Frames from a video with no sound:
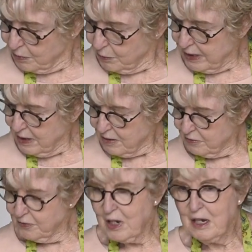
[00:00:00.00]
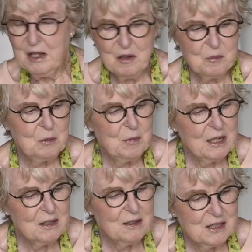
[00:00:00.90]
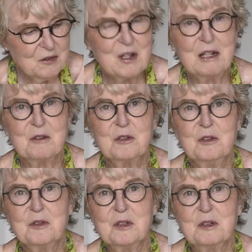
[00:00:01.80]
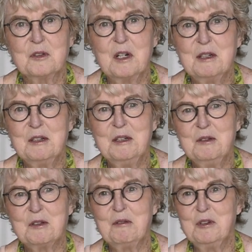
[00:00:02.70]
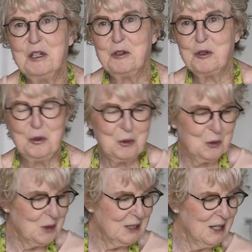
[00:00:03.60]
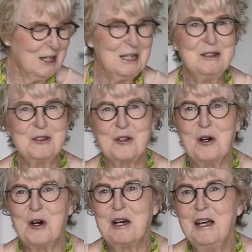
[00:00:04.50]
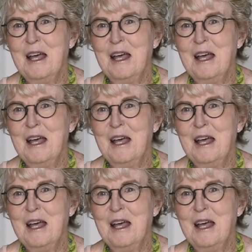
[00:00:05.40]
I have been making these houses since 1972 when I saw